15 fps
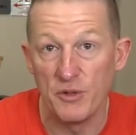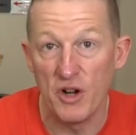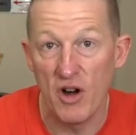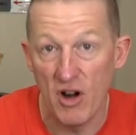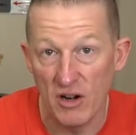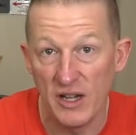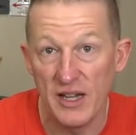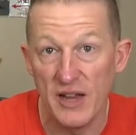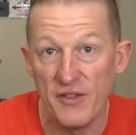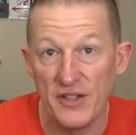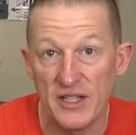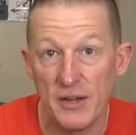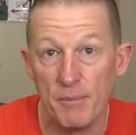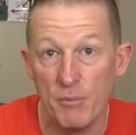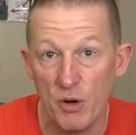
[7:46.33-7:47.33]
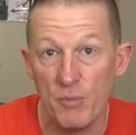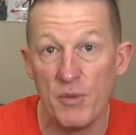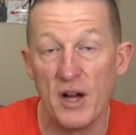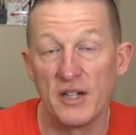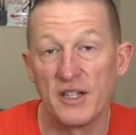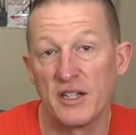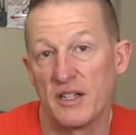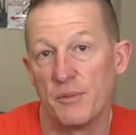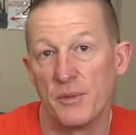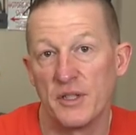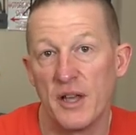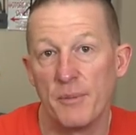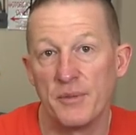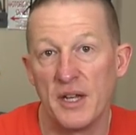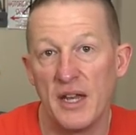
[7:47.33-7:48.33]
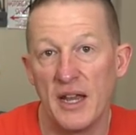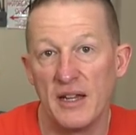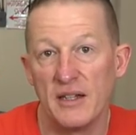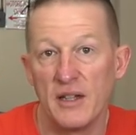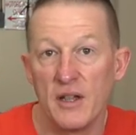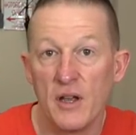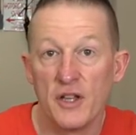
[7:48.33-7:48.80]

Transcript: your Harley-Davidson boombox system is up to date.